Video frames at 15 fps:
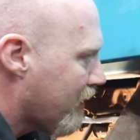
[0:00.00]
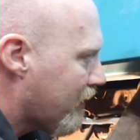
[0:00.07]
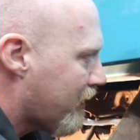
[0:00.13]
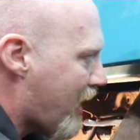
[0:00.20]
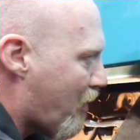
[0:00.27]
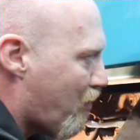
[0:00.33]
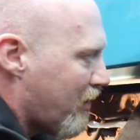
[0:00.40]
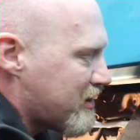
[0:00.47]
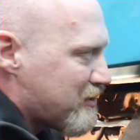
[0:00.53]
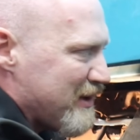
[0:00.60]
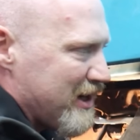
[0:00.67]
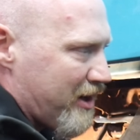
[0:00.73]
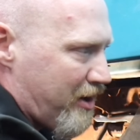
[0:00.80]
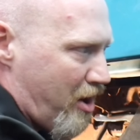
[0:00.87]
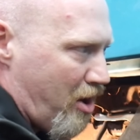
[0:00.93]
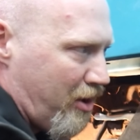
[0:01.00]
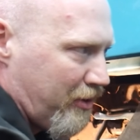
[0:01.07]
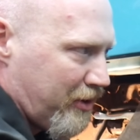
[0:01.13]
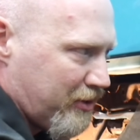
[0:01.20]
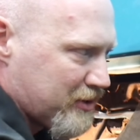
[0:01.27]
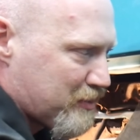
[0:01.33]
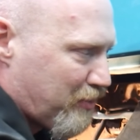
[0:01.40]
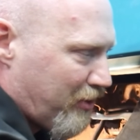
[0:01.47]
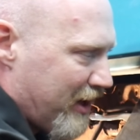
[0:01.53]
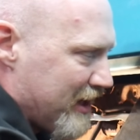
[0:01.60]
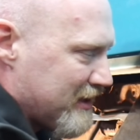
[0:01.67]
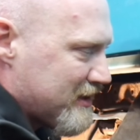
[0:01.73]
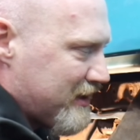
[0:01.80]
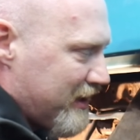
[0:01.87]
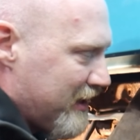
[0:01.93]
Now once we get all of those
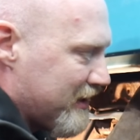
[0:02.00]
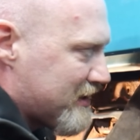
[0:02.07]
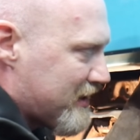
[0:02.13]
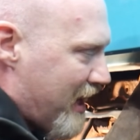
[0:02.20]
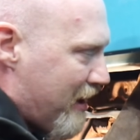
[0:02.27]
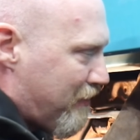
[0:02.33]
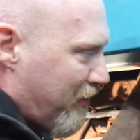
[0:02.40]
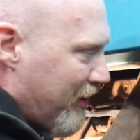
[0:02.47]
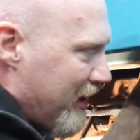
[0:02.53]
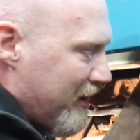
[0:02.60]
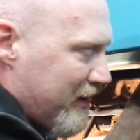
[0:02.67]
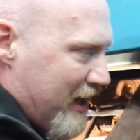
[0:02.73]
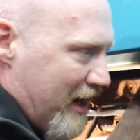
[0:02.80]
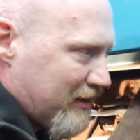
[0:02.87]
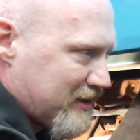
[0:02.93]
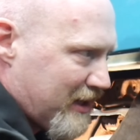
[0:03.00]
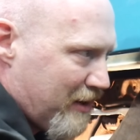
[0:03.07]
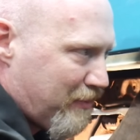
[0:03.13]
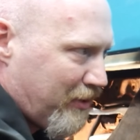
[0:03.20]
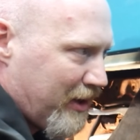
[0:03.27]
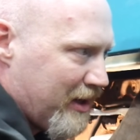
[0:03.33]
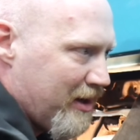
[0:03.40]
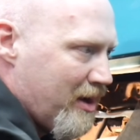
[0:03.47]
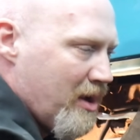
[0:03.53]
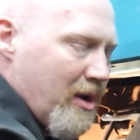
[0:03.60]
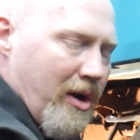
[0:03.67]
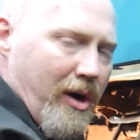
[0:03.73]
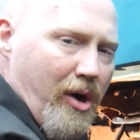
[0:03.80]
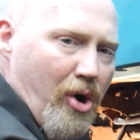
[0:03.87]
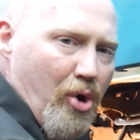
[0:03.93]
plates, the inside plate, the outside plate,
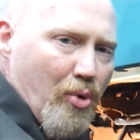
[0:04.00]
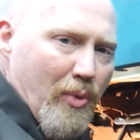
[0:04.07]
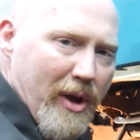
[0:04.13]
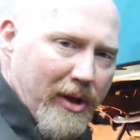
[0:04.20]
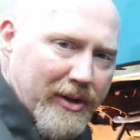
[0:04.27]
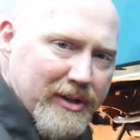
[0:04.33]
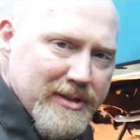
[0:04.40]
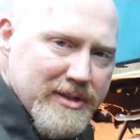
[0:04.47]
all welded